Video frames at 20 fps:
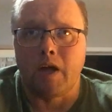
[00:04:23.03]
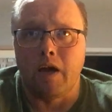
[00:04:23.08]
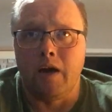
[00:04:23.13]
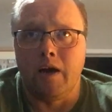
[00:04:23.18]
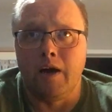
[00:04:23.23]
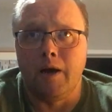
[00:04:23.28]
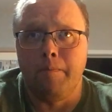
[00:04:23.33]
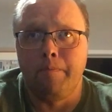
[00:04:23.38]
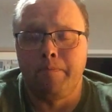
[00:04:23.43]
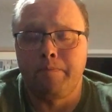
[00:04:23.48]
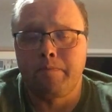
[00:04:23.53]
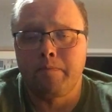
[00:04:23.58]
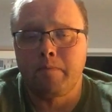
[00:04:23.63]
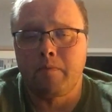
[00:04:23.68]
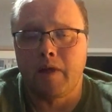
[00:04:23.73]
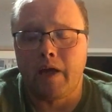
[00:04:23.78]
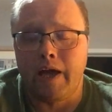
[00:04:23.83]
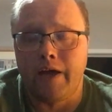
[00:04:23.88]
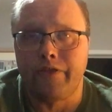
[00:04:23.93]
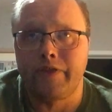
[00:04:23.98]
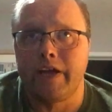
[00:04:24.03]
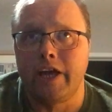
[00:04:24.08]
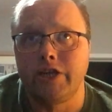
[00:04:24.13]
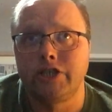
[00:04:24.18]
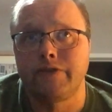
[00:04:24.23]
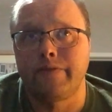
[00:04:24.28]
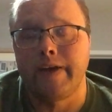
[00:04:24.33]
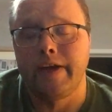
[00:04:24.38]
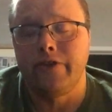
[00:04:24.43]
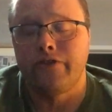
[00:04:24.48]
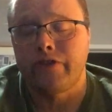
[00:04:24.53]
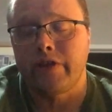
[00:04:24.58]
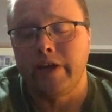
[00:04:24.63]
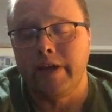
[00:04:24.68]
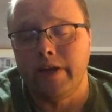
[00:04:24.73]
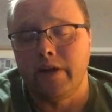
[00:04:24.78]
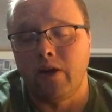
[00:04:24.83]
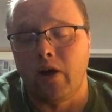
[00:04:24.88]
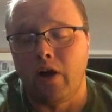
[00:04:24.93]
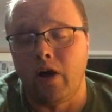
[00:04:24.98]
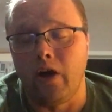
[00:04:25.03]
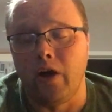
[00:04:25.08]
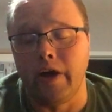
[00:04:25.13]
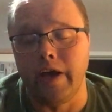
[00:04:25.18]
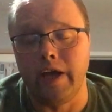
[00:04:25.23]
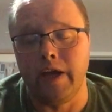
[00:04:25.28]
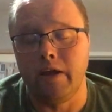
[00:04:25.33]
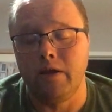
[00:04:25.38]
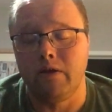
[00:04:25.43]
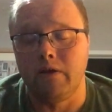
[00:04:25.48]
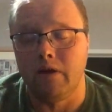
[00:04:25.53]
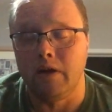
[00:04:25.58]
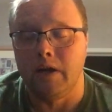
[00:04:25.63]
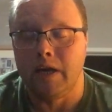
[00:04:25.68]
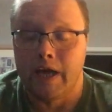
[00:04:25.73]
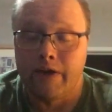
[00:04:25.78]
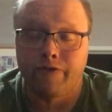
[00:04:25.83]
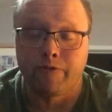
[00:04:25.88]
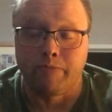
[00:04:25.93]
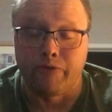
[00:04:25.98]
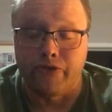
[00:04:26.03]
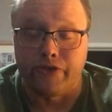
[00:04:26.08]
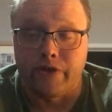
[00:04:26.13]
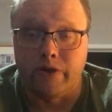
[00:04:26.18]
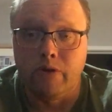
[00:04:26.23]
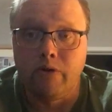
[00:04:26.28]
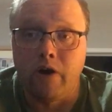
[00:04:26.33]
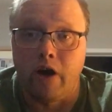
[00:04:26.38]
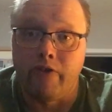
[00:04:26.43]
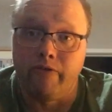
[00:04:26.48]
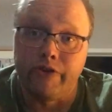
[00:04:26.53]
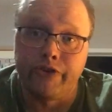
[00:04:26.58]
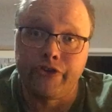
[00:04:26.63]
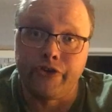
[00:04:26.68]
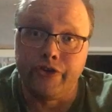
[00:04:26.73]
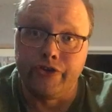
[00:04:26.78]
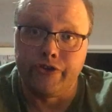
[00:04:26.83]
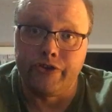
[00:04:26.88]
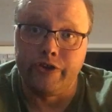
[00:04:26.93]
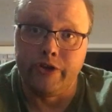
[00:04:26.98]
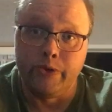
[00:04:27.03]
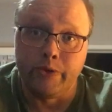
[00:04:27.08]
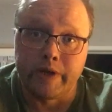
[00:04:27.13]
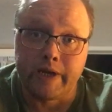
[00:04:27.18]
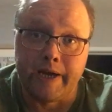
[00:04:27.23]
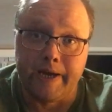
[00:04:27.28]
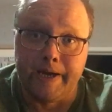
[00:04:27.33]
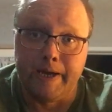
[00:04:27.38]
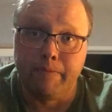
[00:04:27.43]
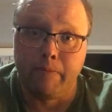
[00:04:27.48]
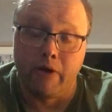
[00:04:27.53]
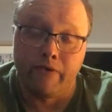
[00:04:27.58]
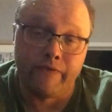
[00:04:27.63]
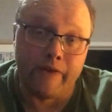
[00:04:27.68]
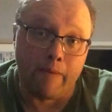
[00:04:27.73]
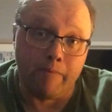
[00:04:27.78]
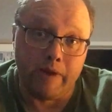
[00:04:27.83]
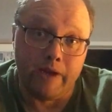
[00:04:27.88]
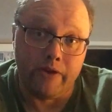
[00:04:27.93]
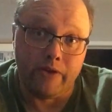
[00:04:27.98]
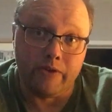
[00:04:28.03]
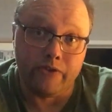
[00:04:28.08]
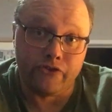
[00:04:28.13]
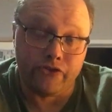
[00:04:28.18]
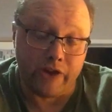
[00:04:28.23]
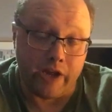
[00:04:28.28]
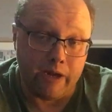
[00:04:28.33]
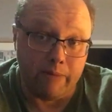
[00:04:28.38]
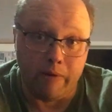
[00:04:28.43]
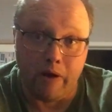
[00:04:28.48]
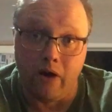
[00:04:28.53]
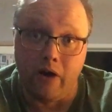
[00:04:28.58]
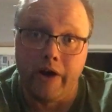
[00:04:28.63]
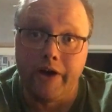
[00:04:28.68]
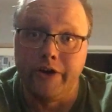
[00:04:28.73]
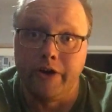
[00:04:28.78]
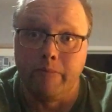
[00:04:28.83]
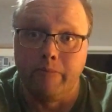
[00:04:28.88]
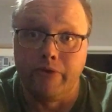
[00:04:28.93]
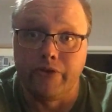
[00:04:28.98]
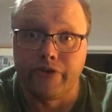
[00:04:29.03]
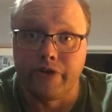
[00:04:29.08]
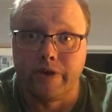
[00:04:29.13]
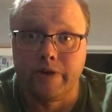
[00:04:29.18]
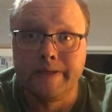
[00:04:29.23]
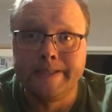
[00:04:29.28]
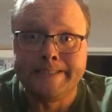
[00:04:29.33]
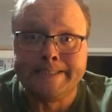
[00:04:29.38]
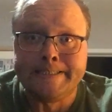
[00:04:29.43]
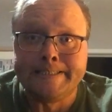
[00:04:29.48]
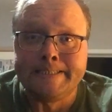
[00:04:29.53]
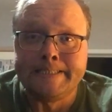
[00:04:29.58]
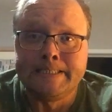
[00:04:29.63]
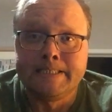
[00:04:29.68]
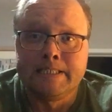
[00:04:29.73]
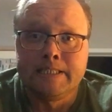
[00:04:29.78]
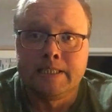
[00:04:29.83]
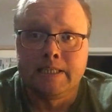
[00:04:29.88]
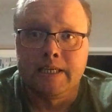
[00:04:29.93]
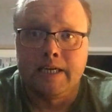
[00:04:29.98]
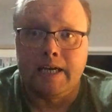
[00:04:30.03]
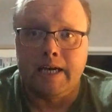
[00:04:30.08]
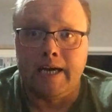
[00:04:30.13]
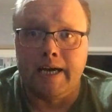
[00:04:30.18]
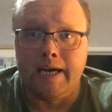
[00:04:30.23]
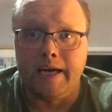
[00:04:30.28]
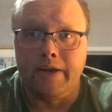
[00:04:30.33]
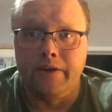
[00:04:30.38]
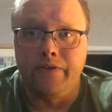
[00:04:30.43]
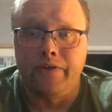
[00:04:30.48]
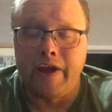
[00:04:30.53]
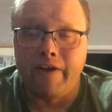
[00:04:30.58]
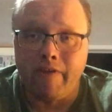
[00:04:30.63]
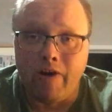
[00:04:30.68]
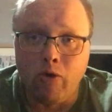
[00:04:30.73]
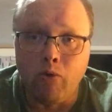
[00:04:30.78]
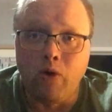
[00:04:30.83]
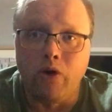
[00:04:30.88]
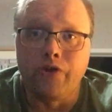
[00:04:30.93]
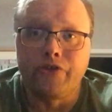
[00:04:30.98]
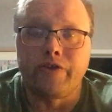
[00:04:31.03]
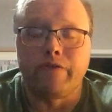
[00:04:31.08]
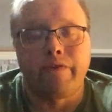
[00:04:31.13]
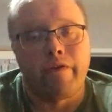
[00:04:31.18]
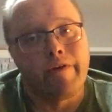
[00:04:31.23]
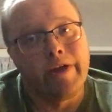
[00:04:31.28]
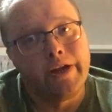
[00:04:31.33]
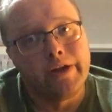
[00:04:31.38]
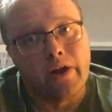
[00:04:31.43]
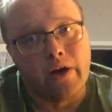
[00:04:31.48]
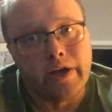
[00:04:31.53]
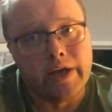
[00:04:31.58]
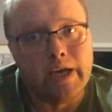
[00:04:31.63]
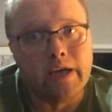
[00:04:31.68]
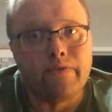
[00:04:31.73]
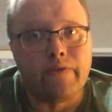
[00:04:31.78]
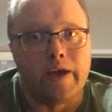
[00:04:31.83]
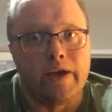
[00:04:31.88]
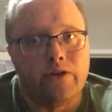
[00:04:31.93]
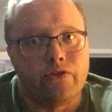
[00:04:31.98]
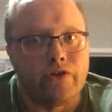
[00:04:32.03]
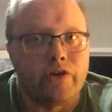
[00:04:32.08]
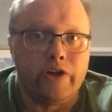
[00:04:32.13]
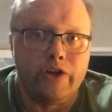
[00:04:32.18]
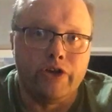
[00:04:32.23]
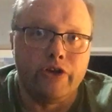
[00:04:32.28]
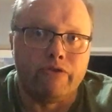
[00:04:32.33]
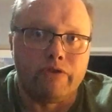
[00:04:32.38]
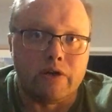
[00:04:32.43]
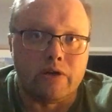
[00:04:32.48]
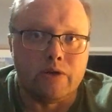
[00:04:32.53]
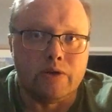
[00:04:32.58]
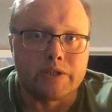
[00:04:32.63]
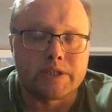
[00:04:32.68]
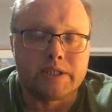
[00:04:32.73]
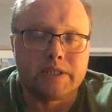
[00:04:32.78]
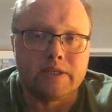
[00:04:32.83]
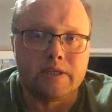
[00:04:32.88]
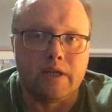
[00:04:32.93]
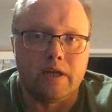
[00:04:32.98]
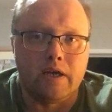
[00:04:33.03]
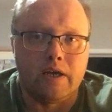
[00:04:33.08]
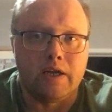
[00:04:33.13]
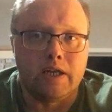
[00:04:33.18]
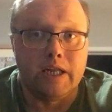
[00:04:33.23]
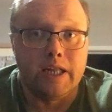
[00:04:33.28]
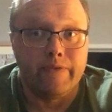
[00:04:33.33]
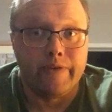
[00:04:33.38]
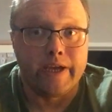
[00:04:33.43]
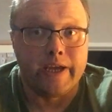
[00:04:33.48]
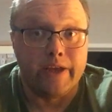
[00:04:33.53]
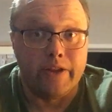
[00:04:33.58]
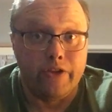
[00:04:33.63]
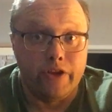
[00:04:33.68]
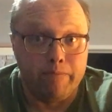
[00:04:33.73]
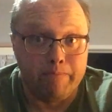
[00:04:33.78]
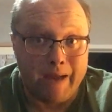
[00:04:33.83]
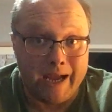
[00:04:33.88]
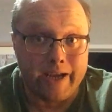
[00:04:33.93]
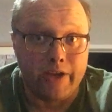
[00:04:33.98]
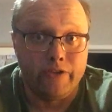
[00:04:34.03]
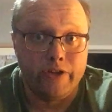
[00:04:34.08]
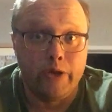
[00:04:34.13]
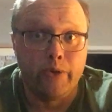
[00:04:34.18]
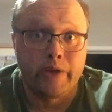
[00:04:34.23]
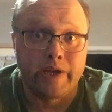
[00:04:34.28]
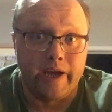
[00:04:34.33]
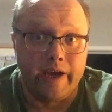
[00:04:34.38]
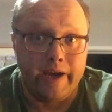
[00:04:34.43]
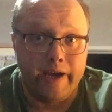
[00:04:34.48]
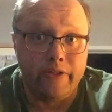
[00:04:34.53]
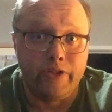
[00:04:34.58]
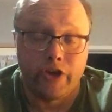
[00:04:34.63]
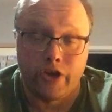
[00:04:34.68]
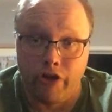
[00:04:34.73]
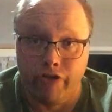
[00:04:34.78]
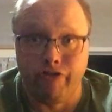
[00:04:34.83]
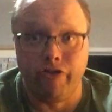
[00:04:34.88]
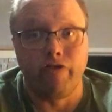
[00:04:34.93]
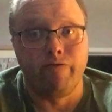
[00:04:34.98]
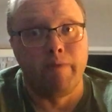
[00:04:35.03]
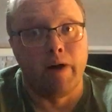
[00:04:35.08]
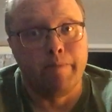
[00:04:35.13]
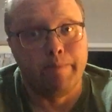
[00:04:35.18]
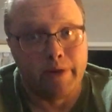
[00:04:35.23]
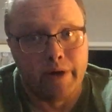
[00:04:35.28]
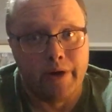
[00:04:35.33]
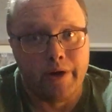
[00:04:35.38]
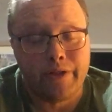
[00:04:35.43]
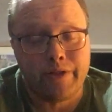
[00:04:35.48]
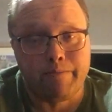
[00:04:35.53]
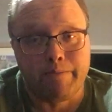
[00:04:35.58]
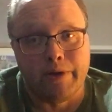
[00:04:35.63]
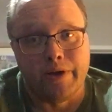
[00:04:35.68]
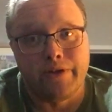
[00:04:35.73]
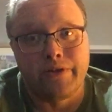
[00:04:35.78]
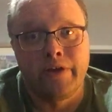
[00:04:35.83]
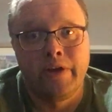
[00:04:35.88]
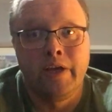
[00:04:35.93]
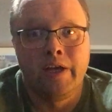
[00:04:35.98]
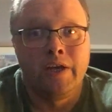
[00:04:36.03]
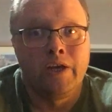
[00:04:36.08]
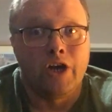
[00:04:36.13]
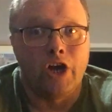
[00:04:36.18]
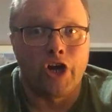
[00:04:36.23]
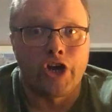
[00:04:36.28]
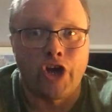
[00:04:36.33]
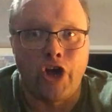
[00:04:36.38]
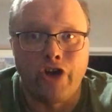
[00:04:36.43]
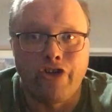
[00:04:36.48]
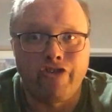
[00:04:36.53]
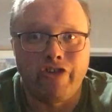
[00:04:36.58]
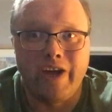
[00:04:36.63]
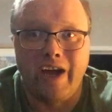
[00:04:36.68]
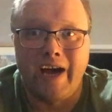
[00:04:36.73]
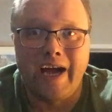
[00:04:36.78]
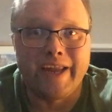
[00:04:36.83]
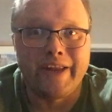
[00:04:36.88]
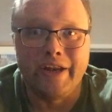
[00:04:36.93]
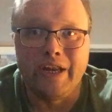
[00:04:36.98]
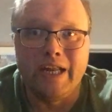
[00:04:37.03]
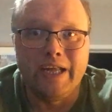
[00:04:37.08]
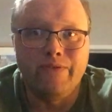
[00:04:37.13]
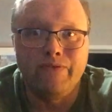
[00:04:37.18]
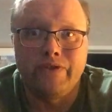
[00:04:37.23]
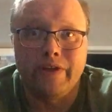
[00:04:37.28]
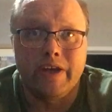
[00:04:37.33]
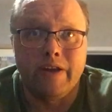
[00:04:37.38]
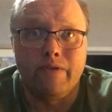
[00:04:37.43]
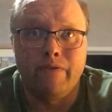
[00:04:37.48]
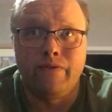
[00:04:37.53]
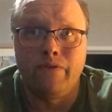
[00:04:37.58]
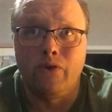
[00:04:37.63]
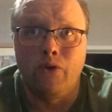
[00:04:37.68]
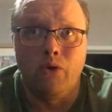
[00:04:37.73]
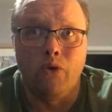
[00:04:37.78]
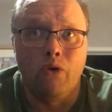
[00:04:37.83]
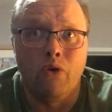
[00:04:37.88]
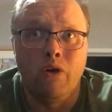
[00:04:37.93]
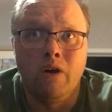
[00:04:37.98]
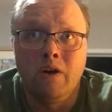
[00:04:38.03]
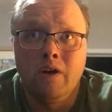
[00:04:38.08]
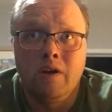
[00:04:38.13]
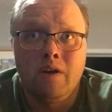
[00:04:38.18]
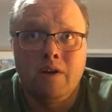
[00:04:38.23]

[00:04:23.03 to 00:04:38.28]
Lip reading: At the age of 18, I left Brazil. I returned to the UK. My family stayed behind in Brazil. And there I was, a very naive 18-year-old, living back in the UK, the country of my birth, but a country I hadn't lived in for